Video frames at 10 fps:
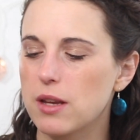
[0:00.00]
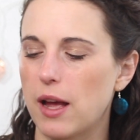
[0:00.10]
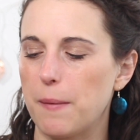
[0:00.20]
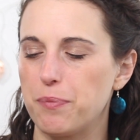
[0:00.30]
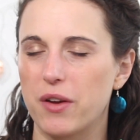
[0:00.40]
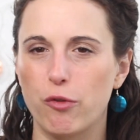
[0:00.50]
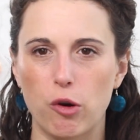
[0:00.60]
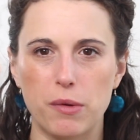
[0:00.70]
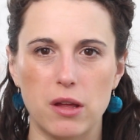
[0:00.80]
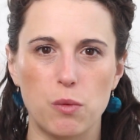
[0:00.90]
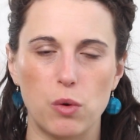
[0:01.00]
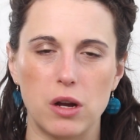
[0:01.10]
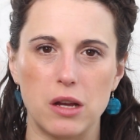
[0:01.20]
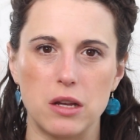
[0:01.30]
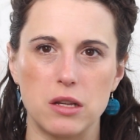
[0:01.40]
The formula
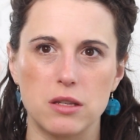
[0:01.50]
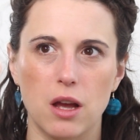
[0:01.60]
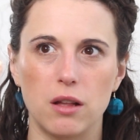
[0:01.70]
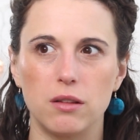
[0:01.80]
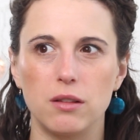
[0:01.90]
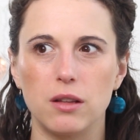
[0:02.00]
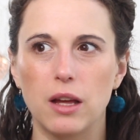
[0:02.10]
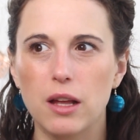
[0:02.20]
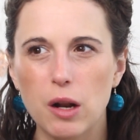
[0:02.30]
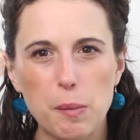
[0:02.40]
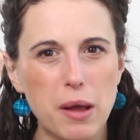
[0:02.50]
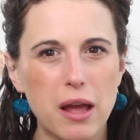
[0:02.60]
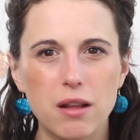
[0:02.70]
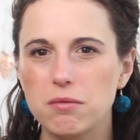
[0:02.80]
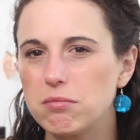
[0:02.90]
was a little
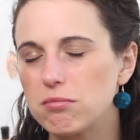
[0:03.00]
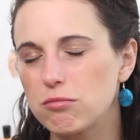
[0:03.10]
bit